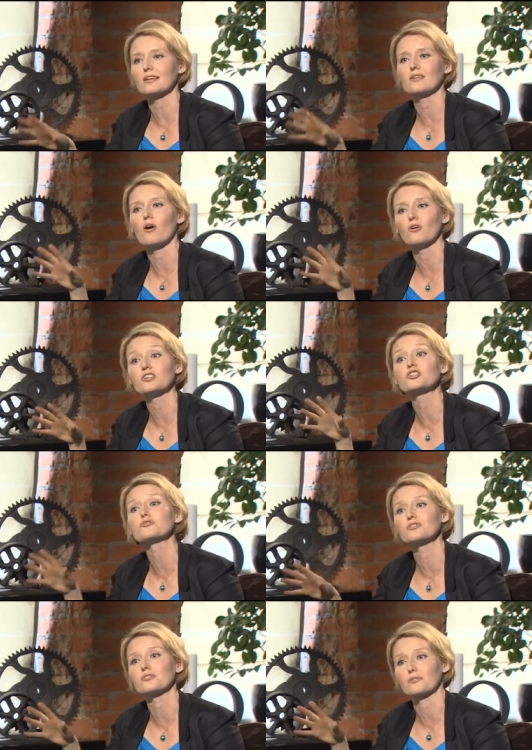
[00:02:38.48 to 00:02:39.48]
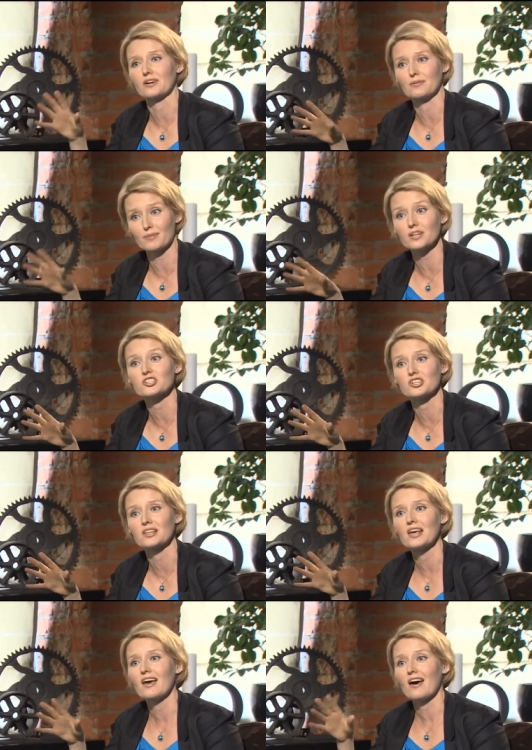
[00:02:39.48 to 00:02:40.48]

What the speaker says: it on a shoestring budget,